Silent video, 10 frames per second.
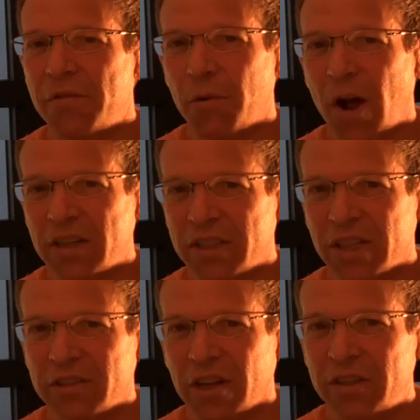If you're watching
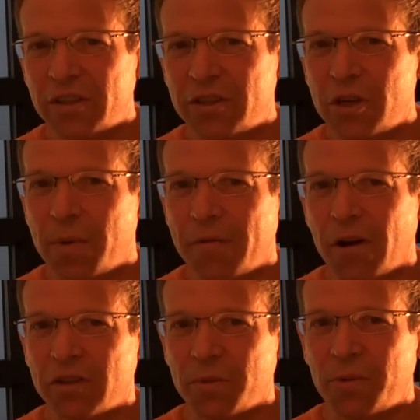this on YouTube, I've
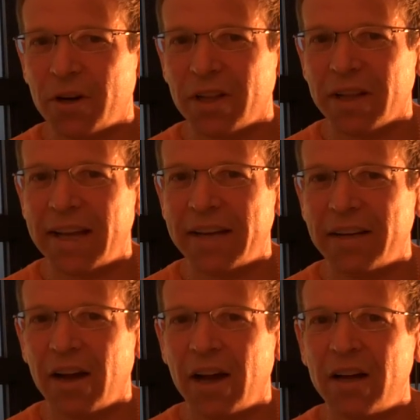also put a
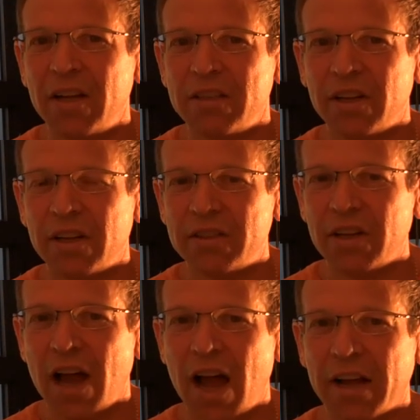link
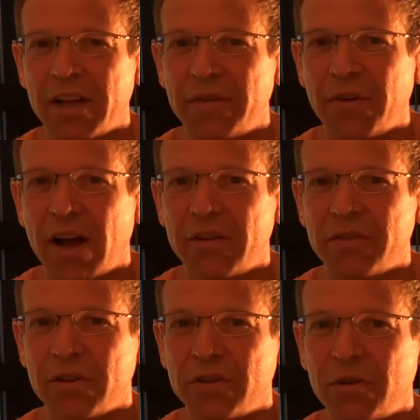to Hockey
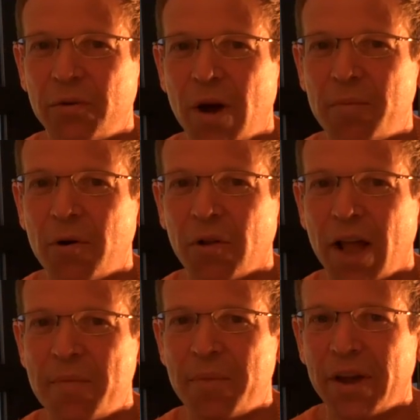Advisor, to
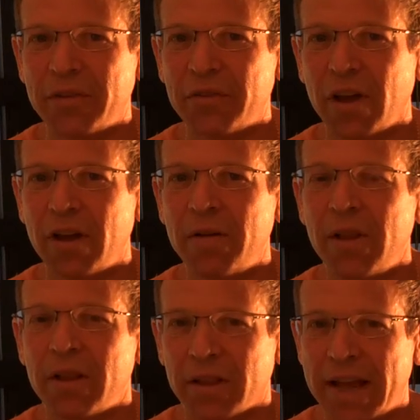ProLine Picks
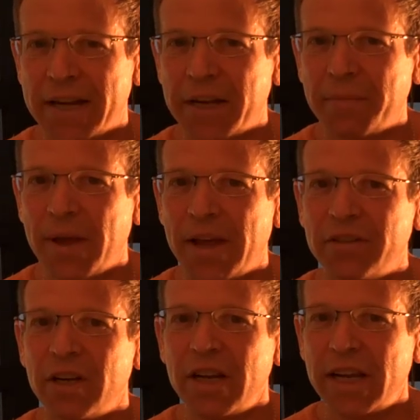landing
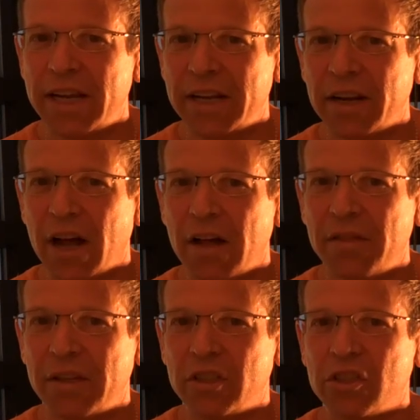page in
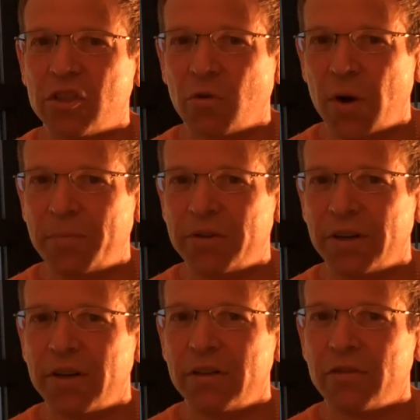the
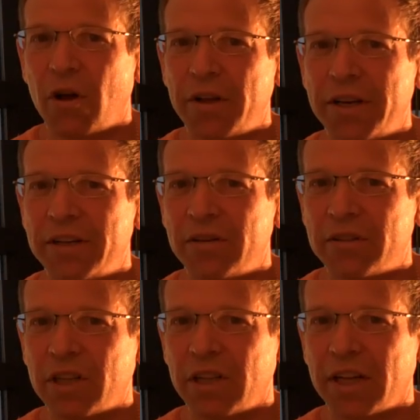description. So all you need to do
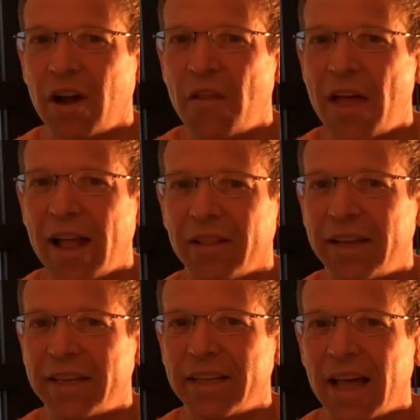is click on that
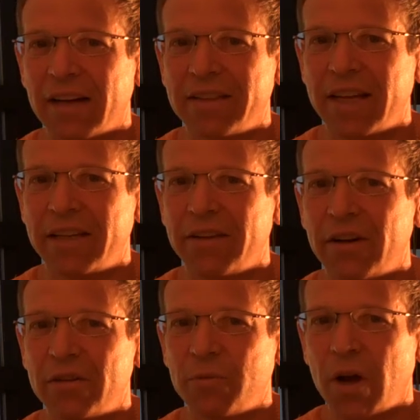link, and that'll take you
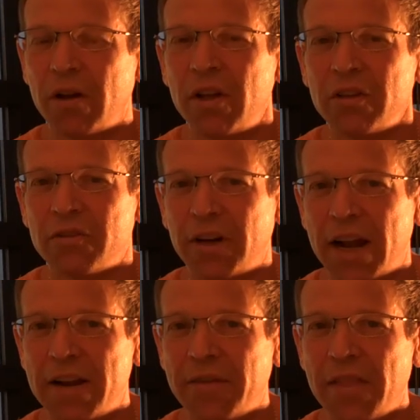there as well. So in
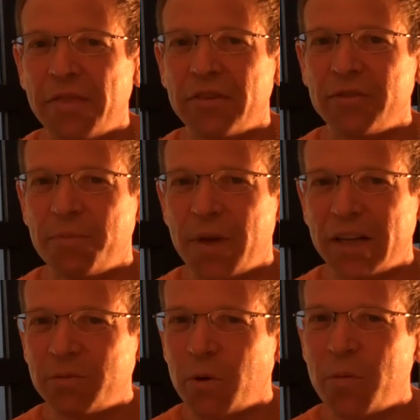any event, this is
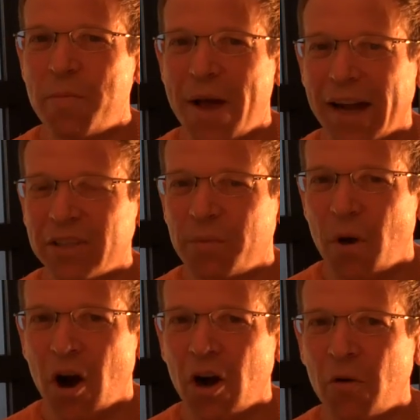Mitch. We'll be back
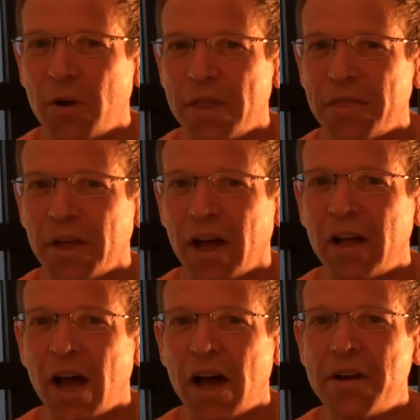tomorrow with
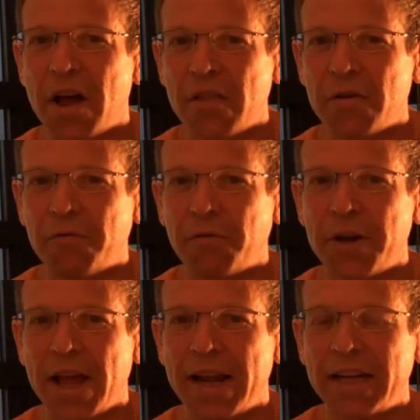another
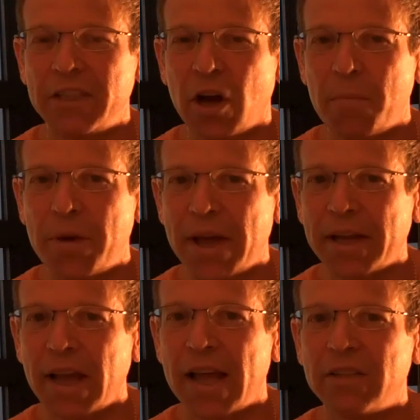free NHL
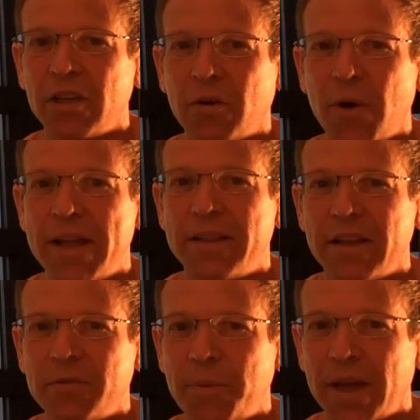pick, and to grade
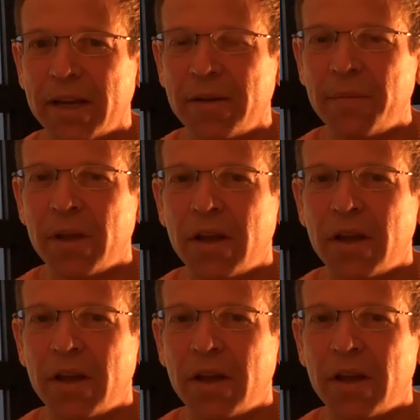this pick,